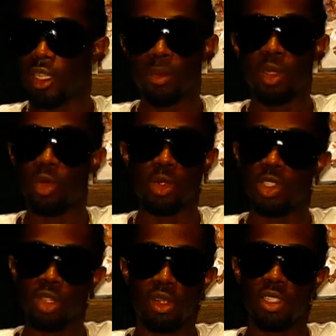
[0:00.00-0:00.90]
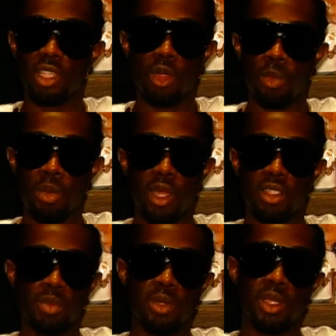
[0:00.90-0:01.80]
Them don't know struggles are
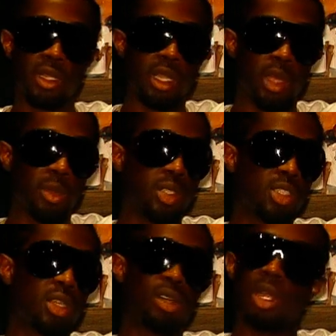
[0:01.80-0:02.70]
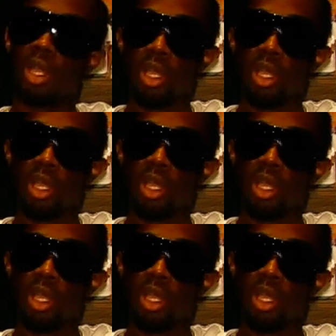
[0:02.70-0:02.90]
past pain. You know what I mean? So,